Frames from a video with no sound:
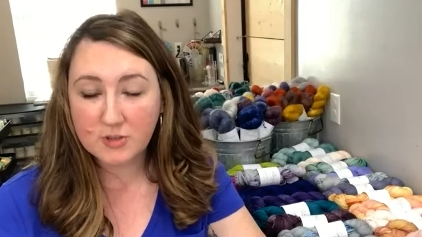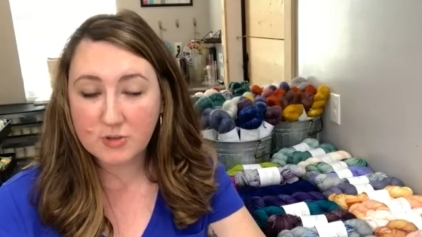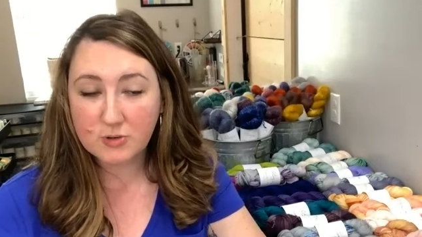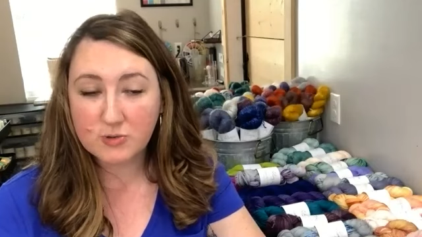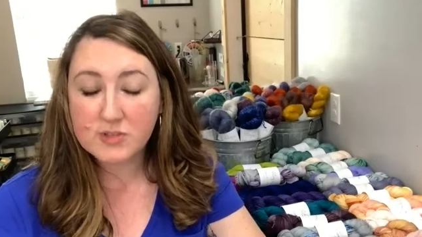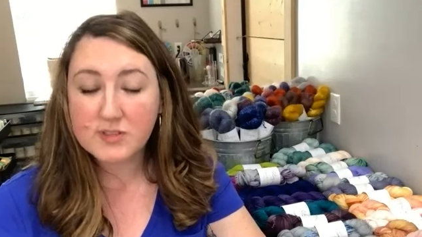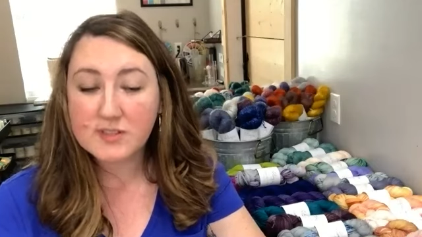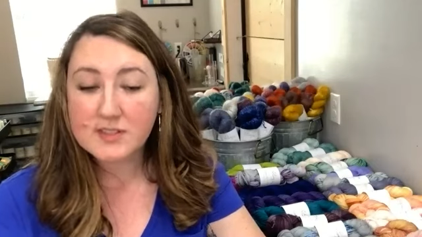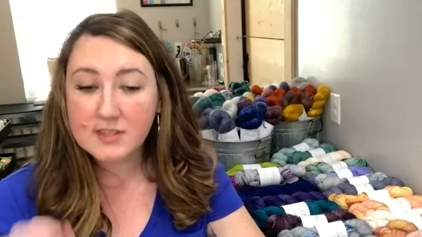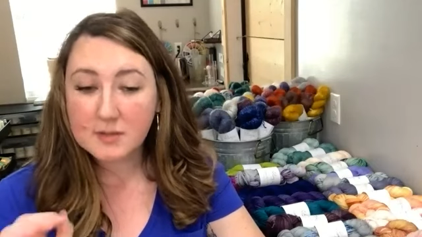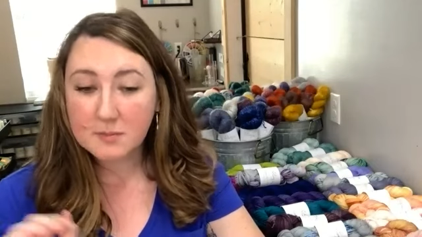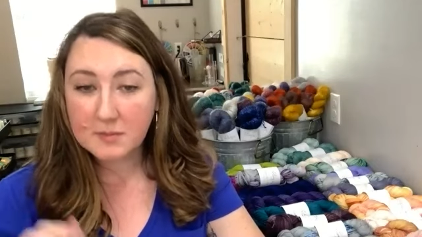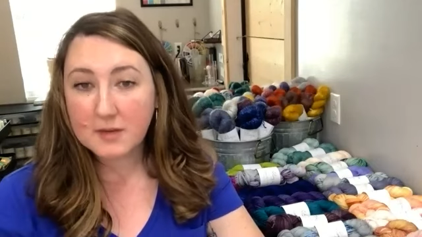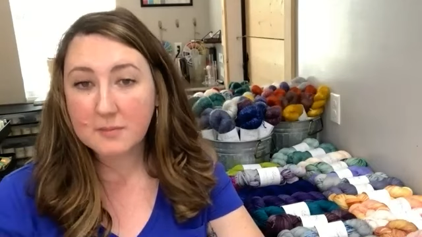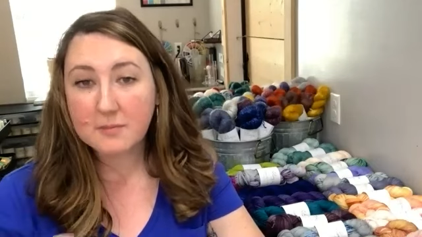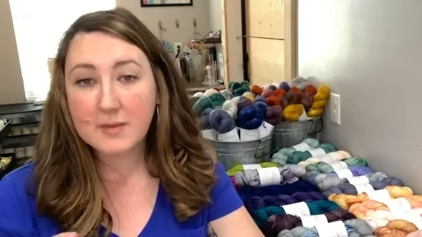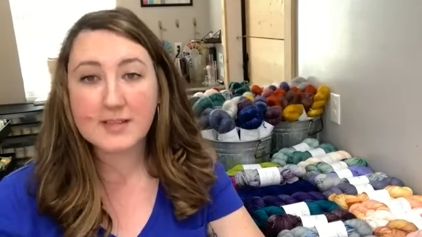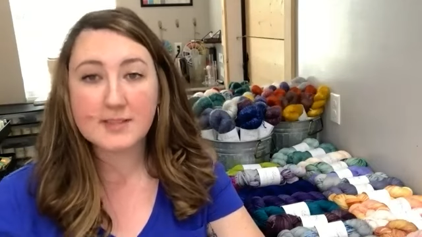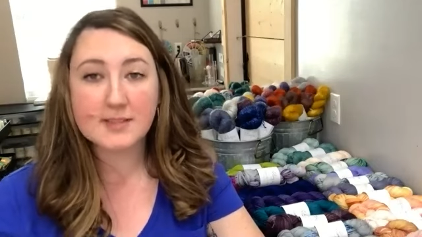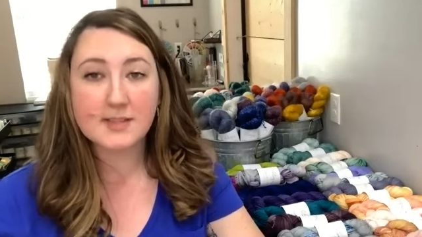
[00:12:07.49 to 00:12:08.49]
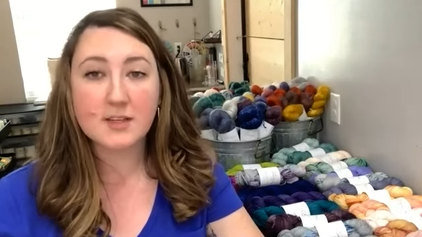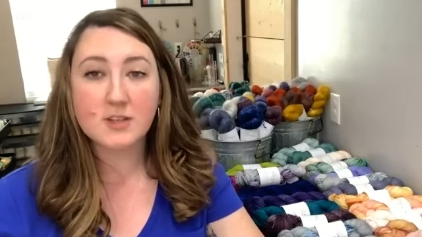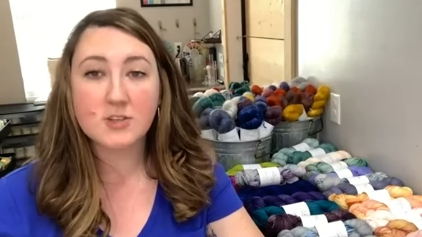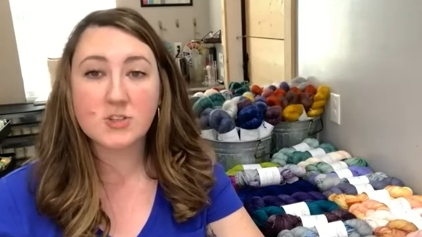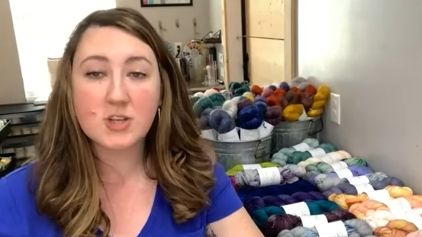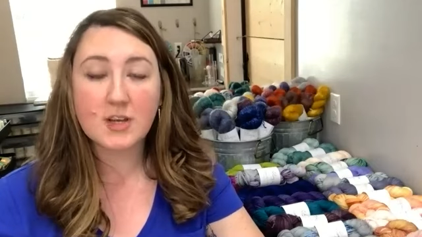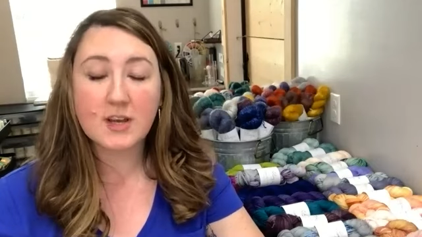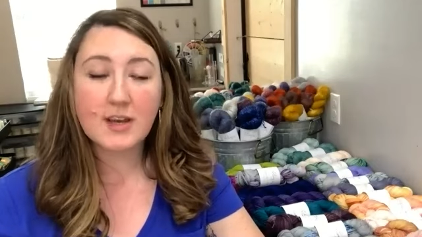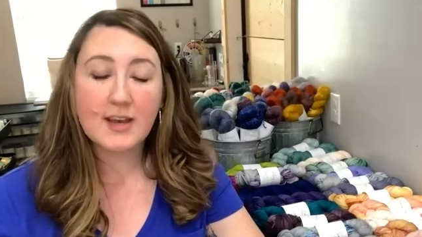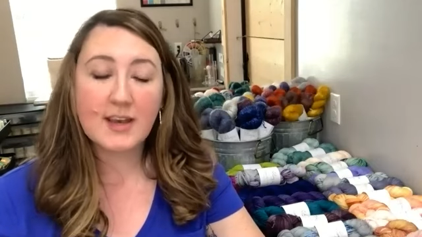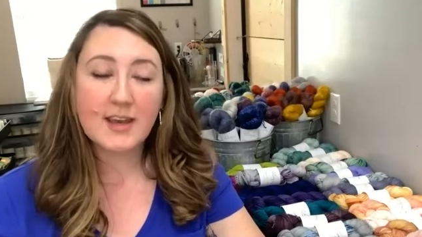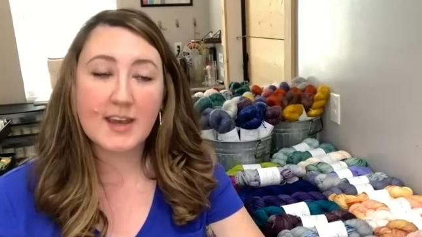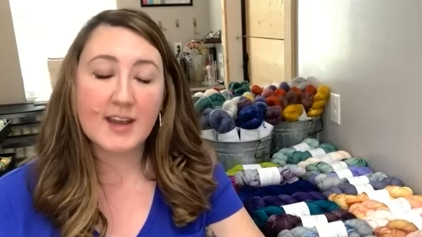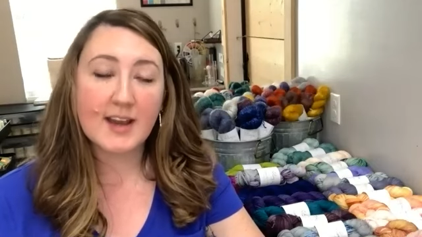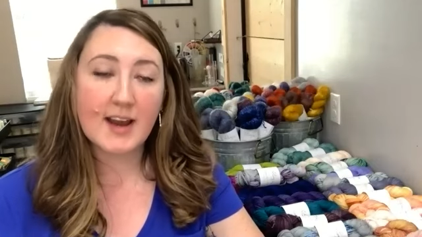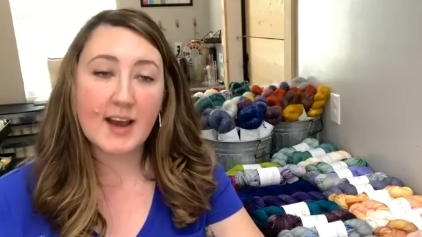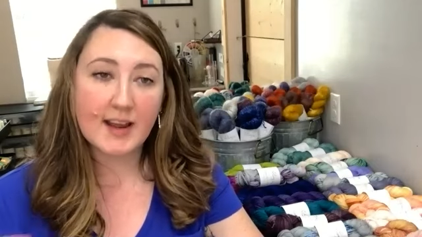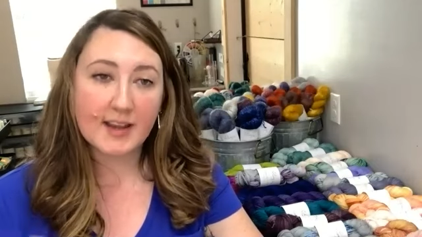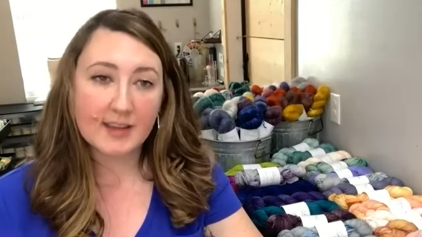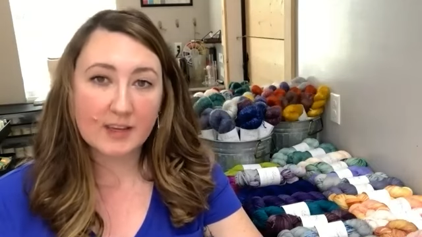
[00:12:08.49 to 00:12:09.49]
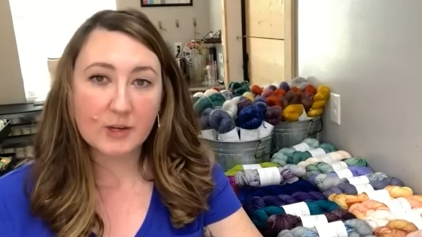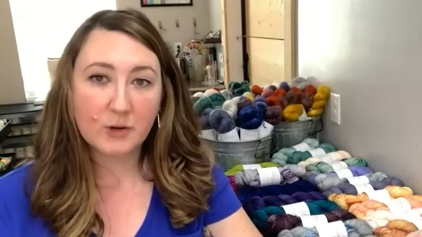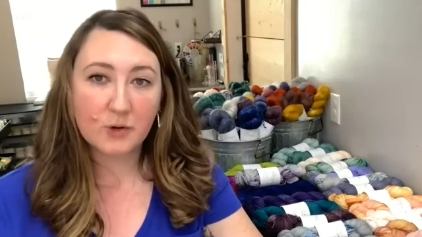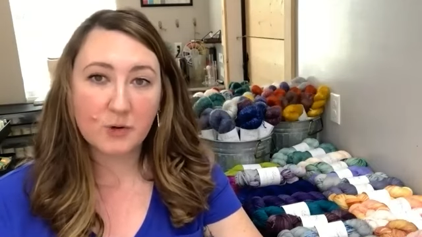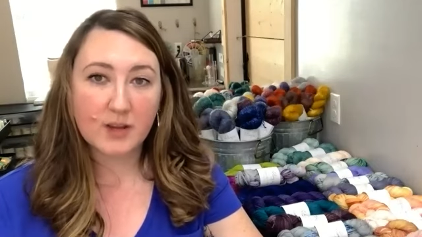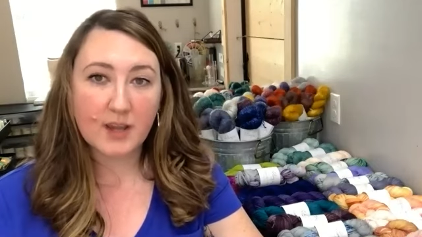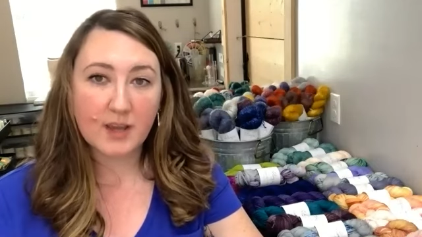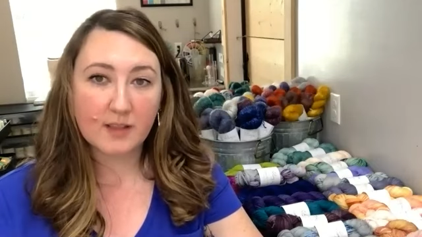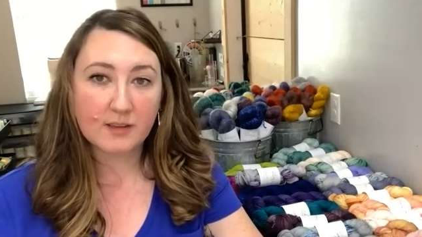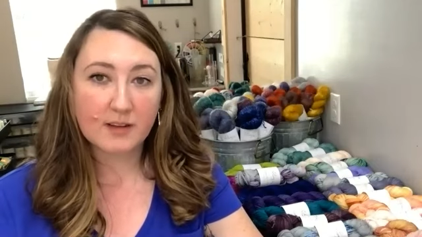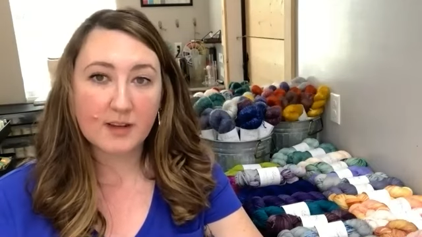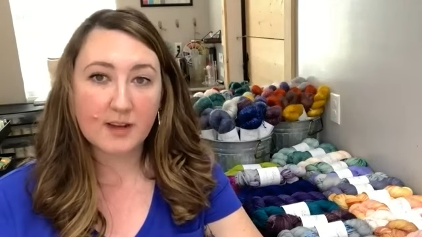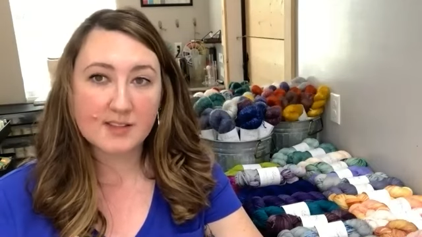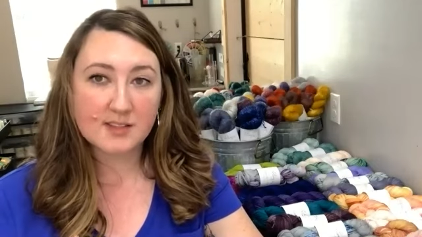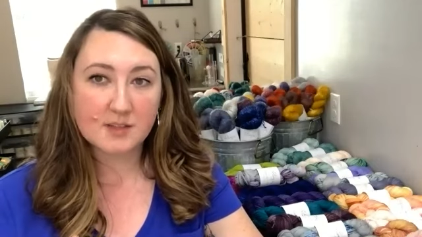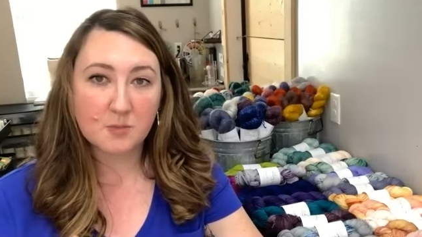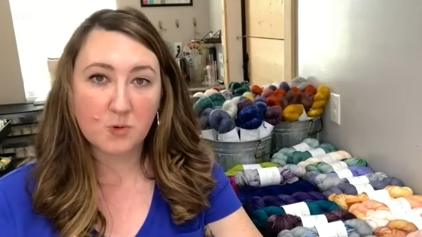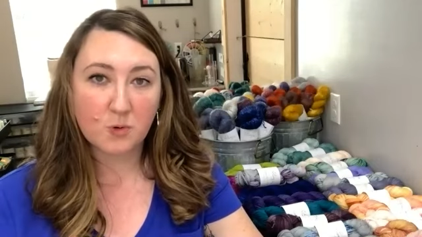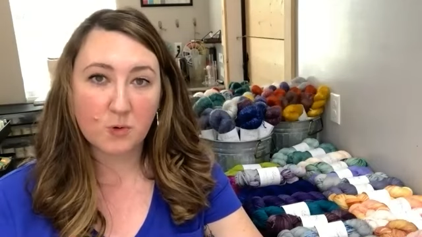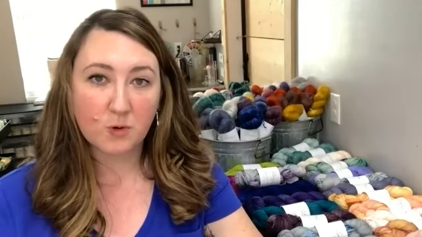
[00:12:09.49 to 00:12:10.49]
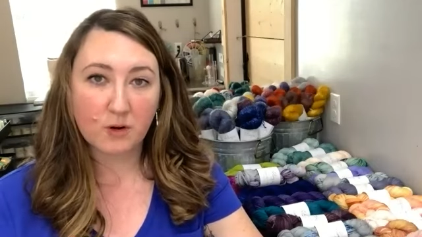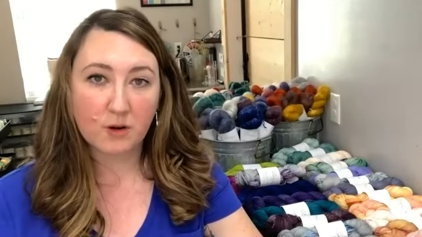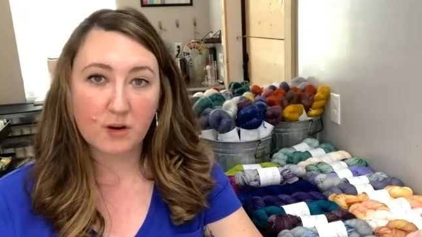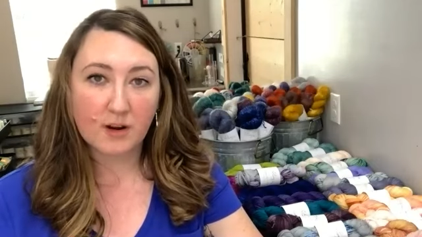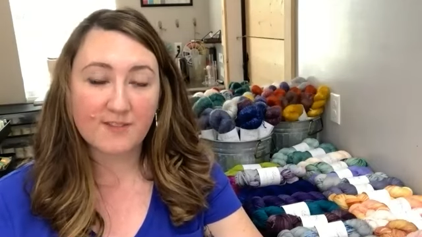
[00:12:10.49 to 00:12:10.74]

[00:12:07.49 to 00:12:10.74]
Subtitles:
you just send me a message and I can create the custom order.